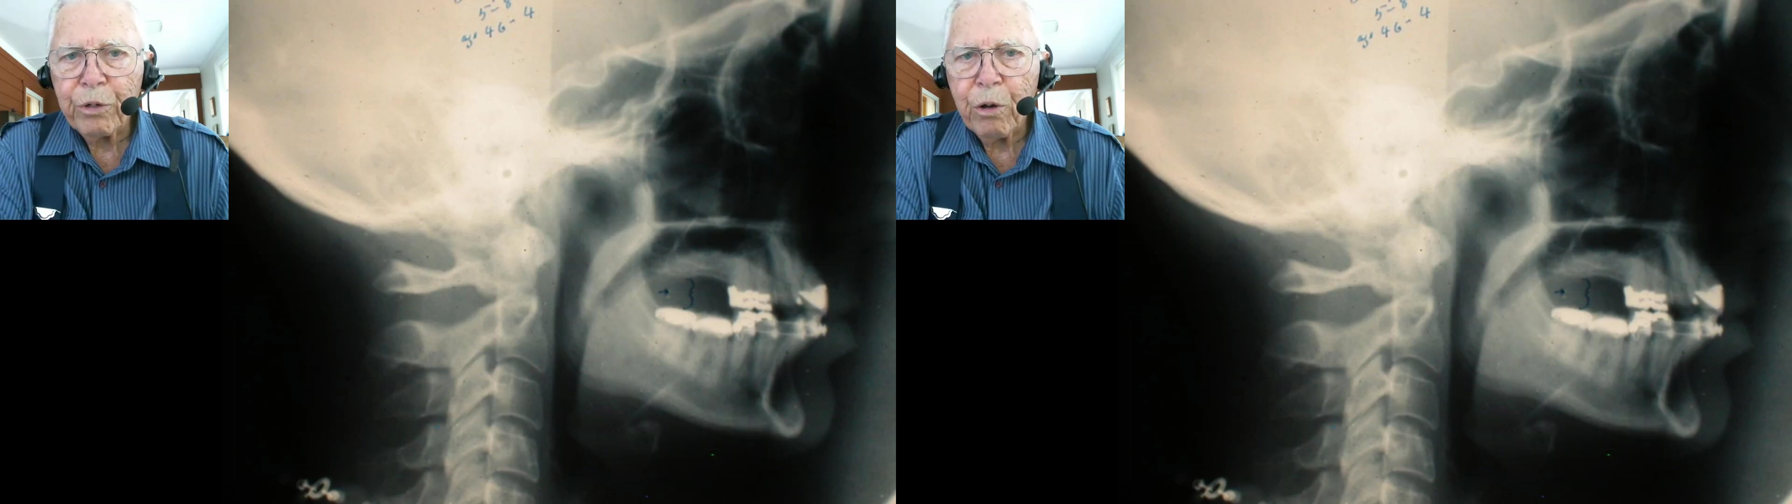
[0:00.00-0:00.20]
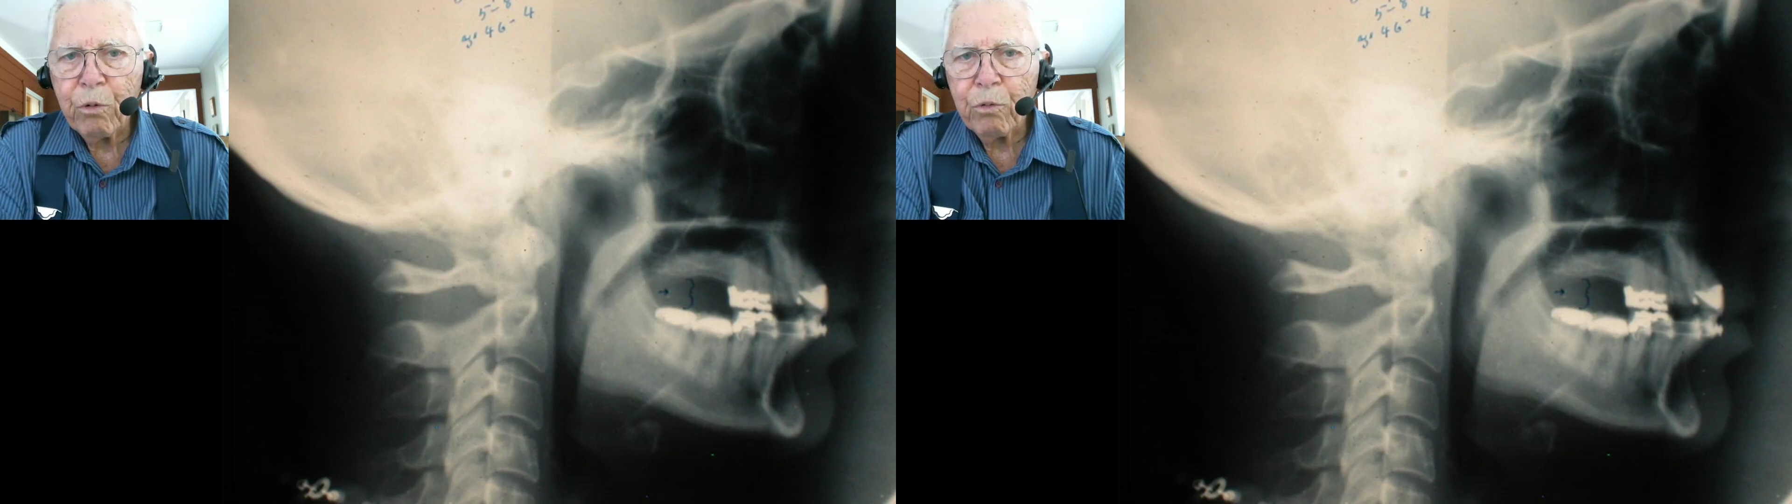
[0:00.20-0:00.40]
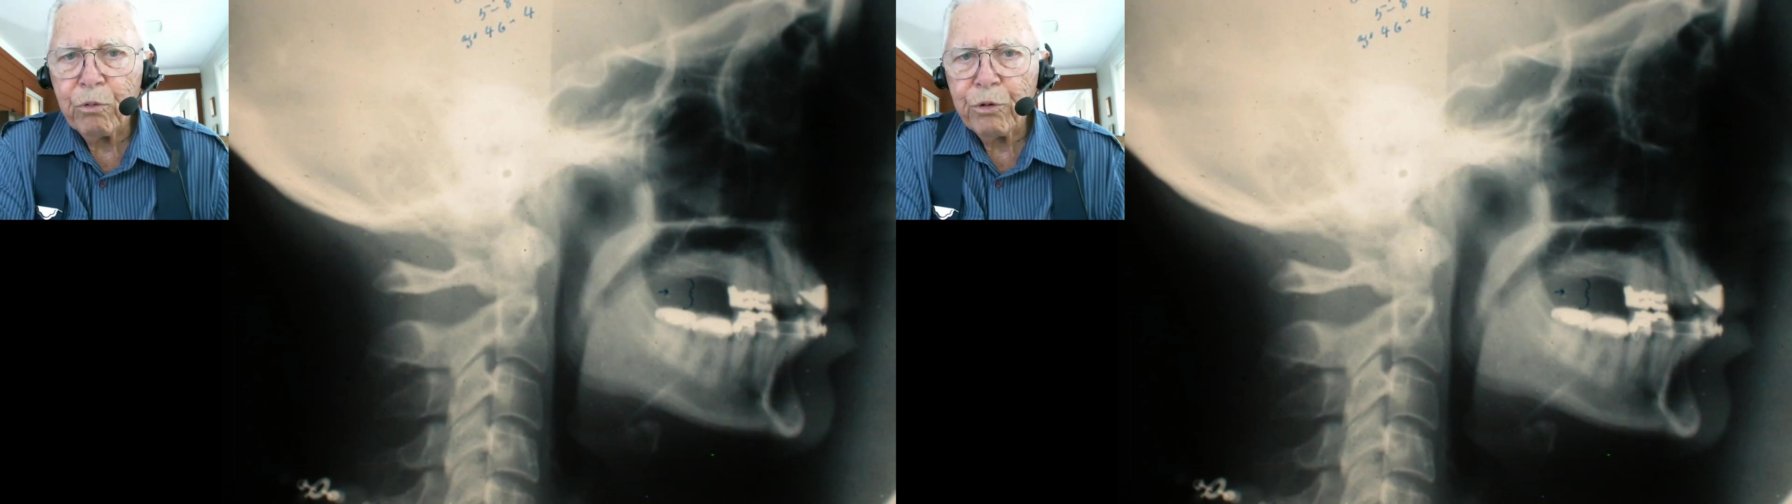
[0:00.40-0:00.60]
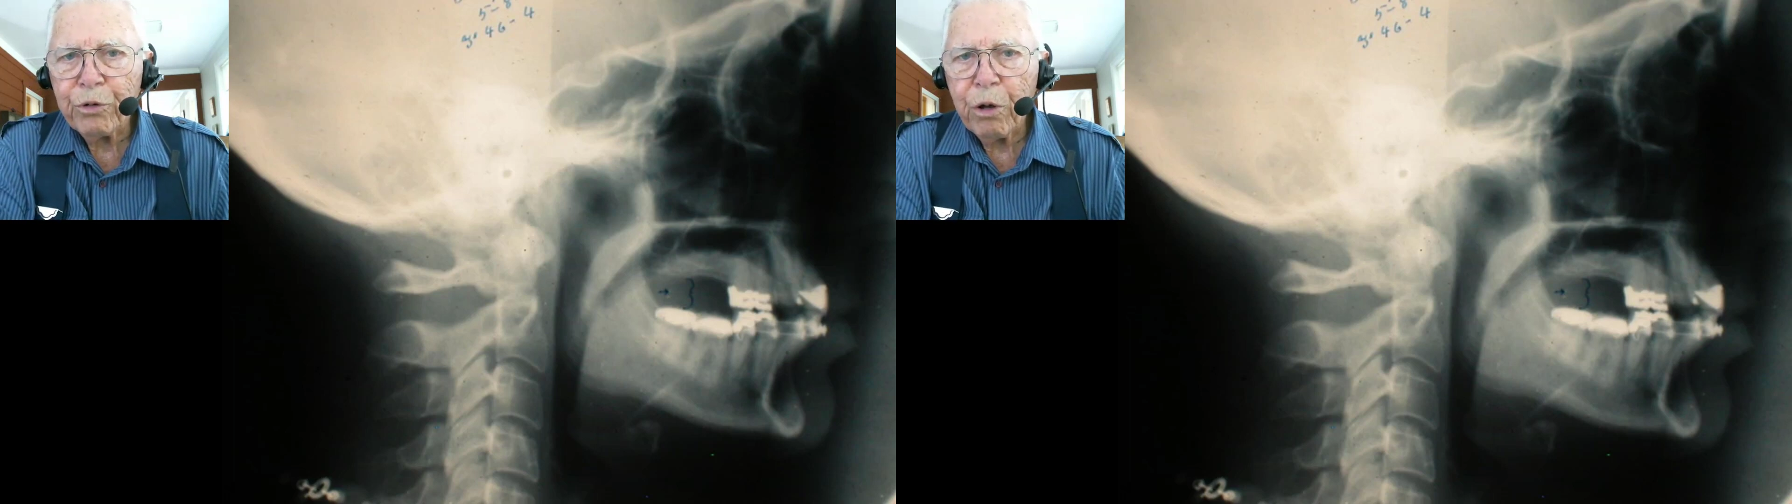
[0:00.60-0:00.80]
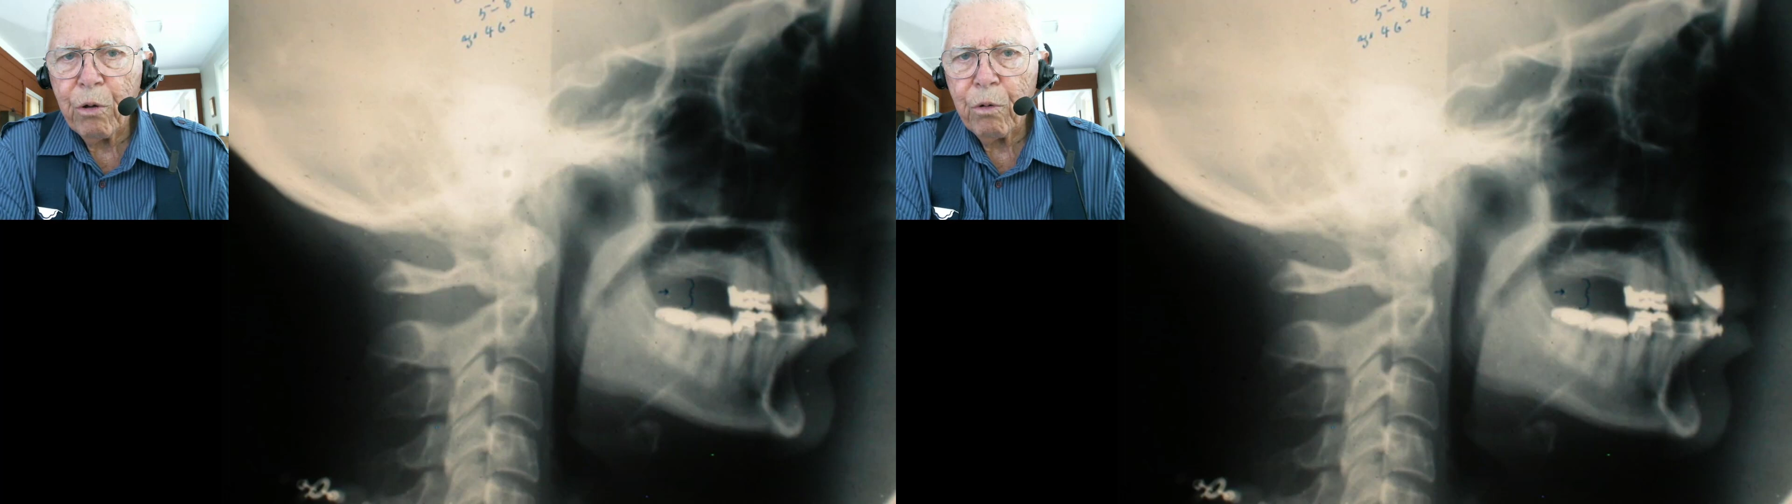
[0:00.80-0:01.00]
the whole
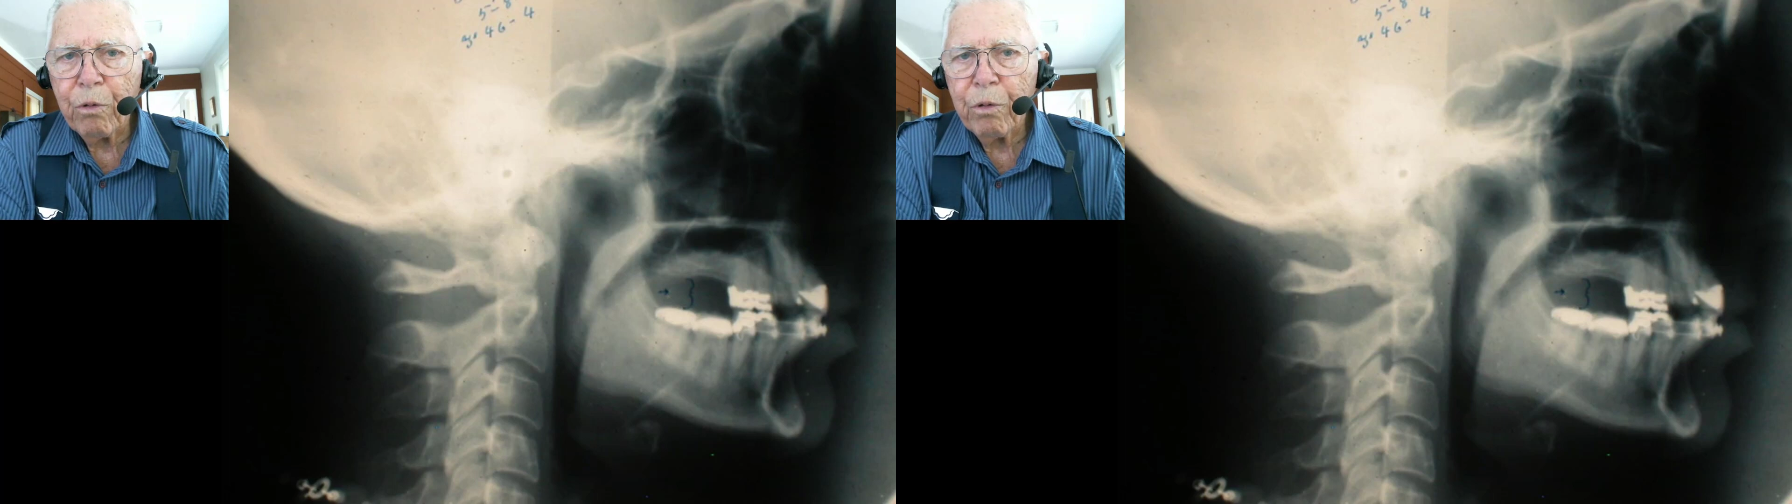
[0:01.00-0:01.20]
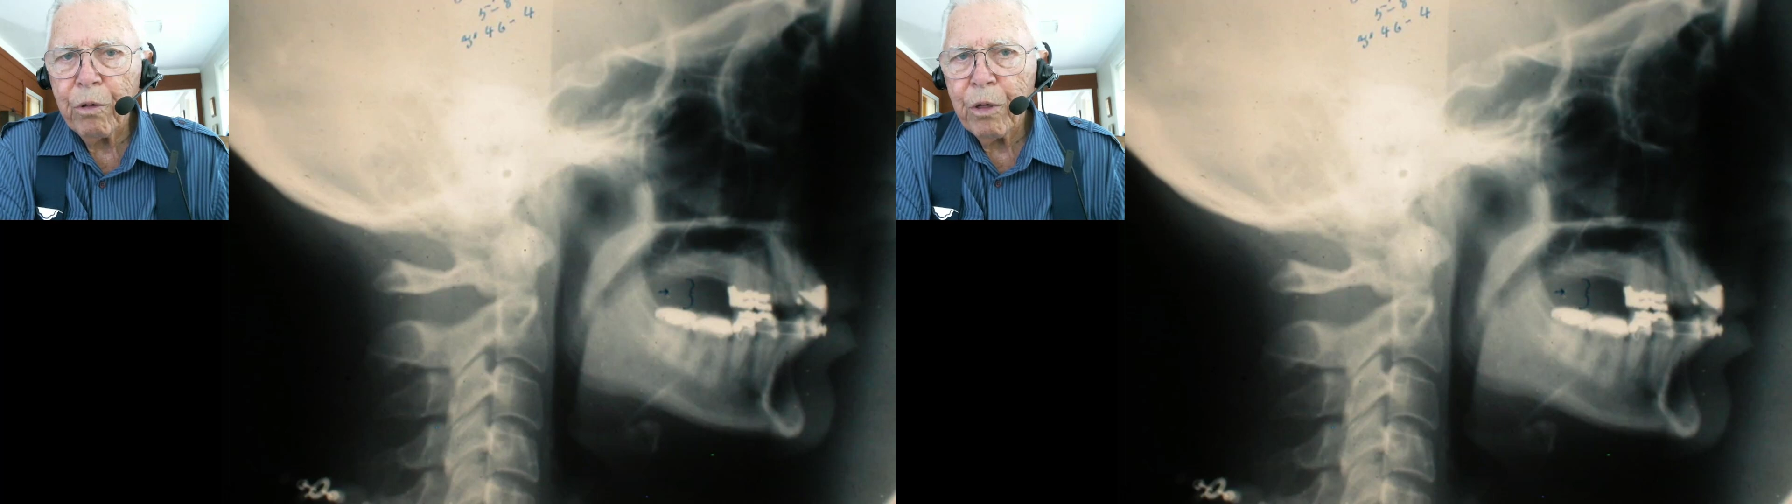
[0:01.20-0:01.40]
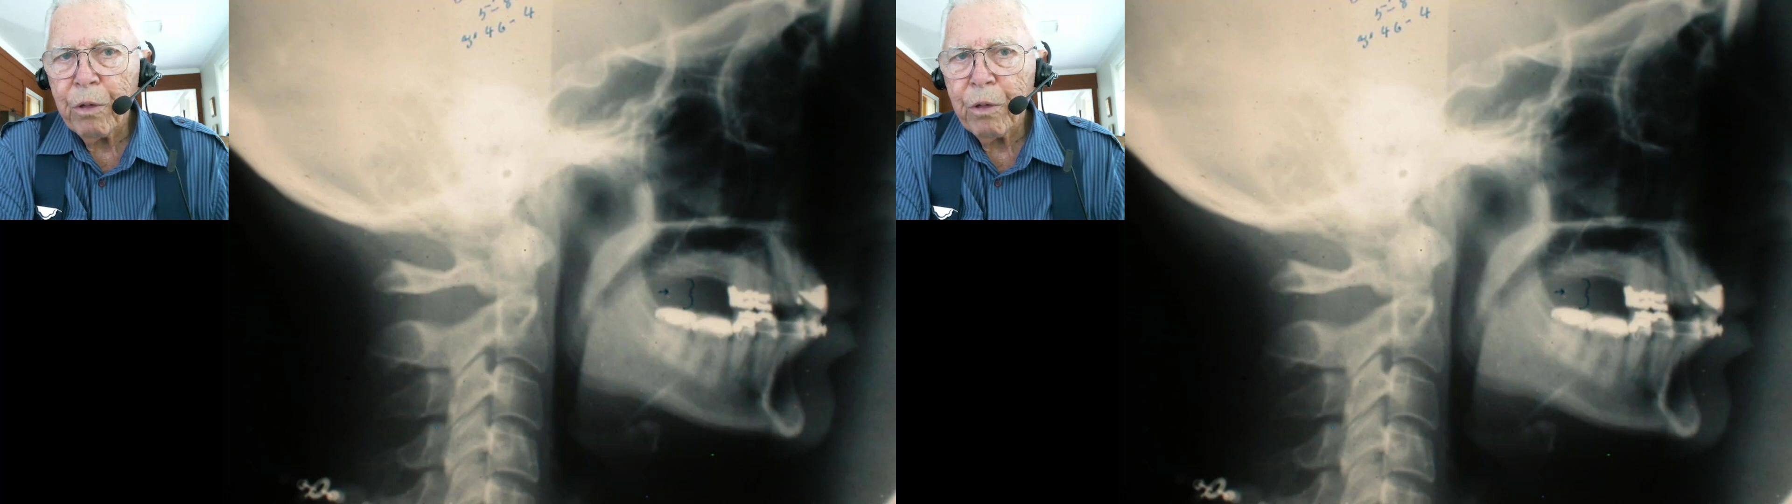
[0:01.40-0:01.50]
jaw